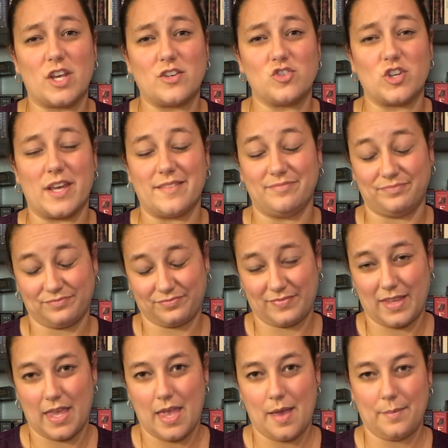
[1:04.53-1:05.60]
Jen,
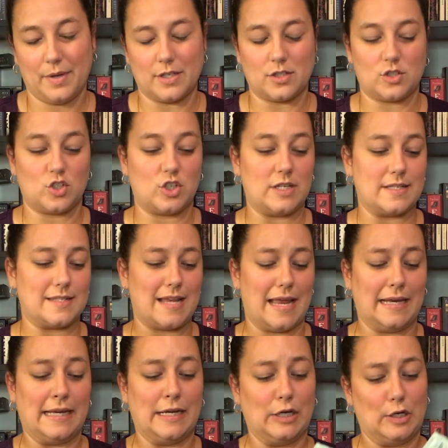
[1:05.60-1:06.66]
but she is
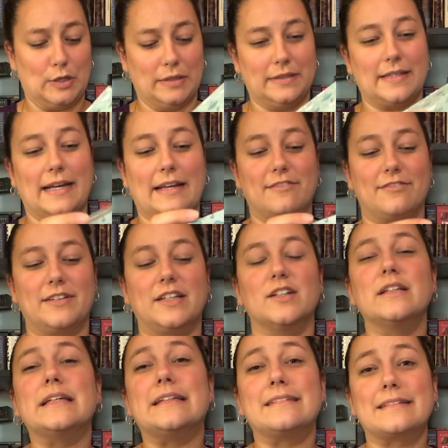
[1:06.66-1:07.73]
not here and I
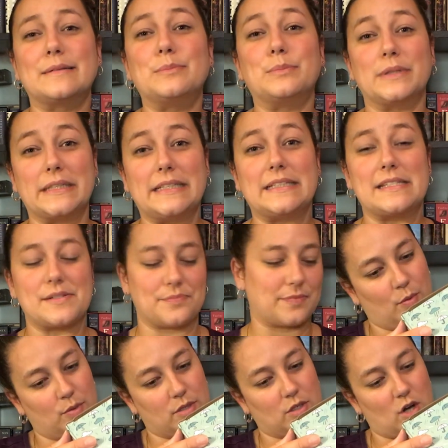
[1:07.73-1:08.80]
feel incomplete.
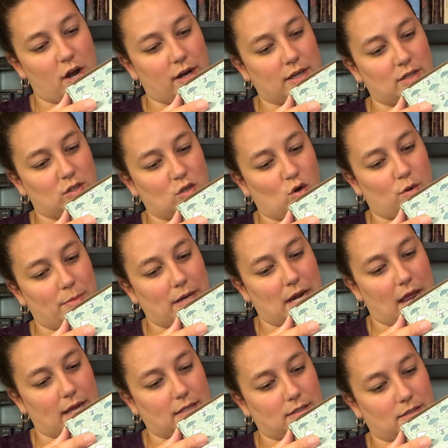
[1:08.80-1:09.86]
It was a dark and stormy
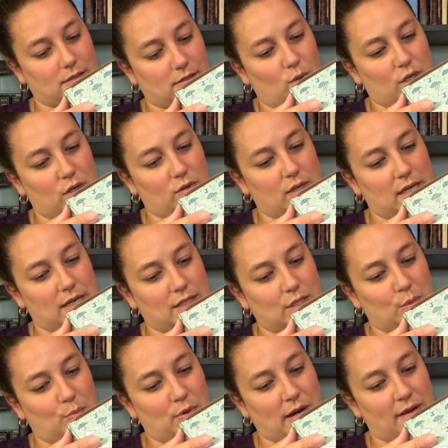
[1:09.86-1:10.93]
night. When you need
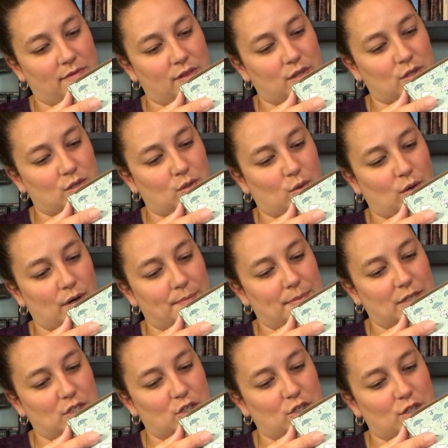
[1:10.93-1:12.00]
to brave the storm,
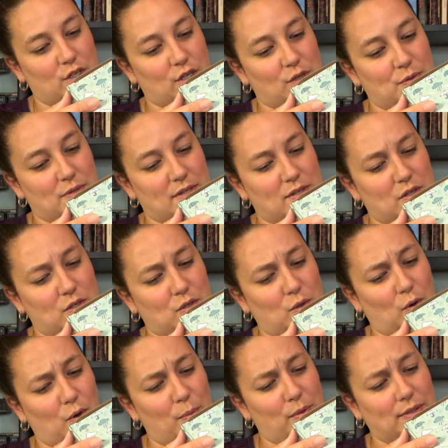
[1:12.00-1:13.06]
be sure to use this
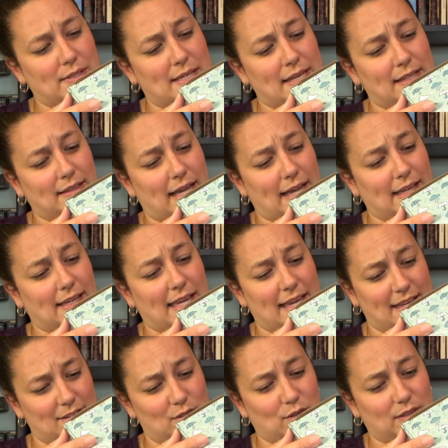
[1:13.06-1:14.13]
adorable tea light
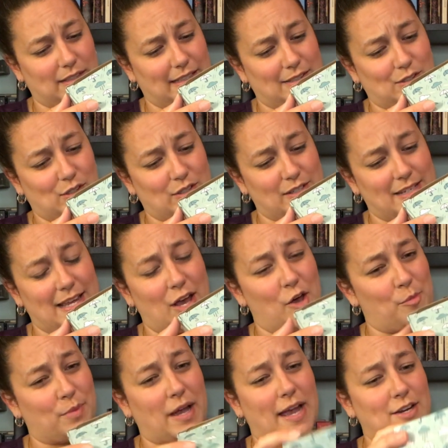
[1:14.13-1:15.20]
candle lantern to
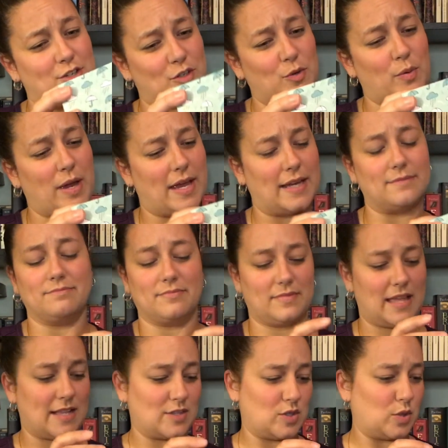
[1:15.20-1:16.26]
help guide your way.
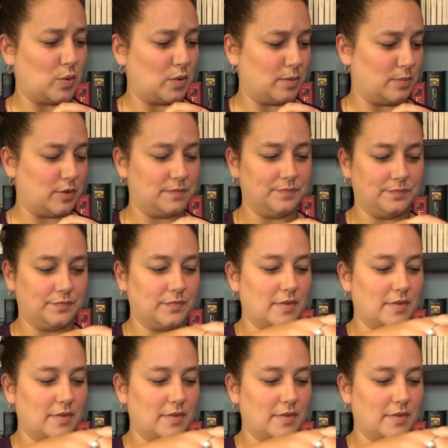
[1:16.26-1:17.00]
That's adorable.